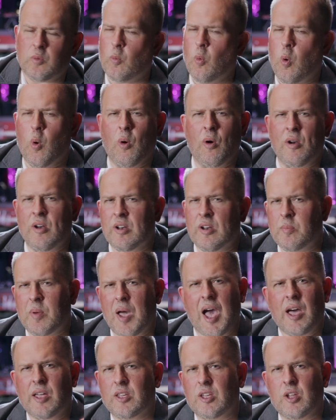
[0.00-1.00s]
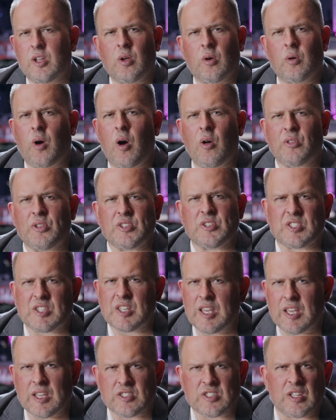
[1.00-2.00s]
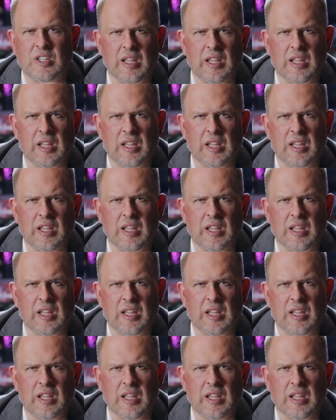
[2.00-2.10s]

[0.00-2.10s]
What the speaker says: warned about, you know, all these things,